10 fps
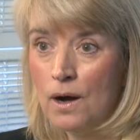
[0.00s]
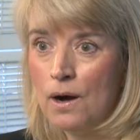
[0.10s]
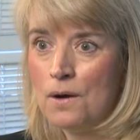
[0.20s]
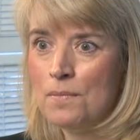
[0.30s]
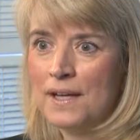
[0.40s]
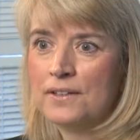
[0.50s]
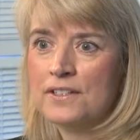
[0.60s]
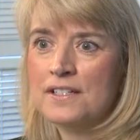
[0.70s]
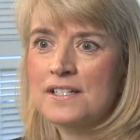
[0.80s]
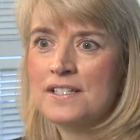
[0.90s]
Oh my
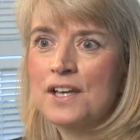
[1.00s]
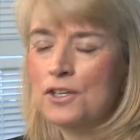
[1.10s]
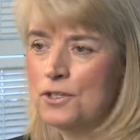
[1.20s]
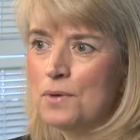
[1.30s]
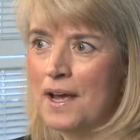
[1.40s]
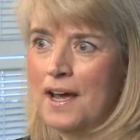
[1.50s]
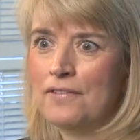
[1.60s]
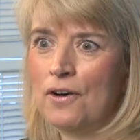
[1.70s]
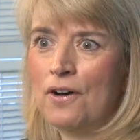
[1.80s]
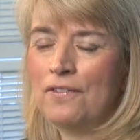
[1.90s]
goodness, you
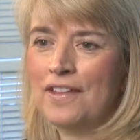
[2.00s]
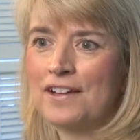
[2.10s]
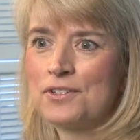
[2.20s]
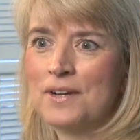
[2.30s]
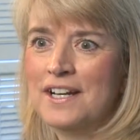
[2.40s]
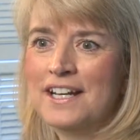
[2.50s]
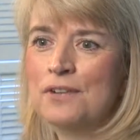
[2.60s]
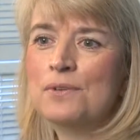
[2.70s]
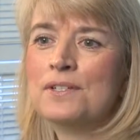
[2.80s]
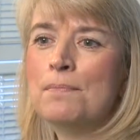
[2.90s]
have all that training.
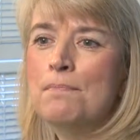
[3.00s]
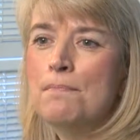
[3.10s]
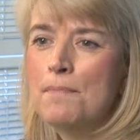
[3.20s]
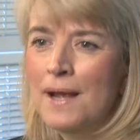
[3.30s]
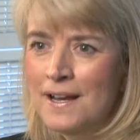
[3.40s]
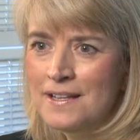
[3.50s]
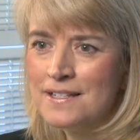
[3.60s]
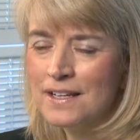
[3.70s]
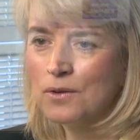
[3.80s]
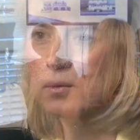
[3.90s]
It was amazing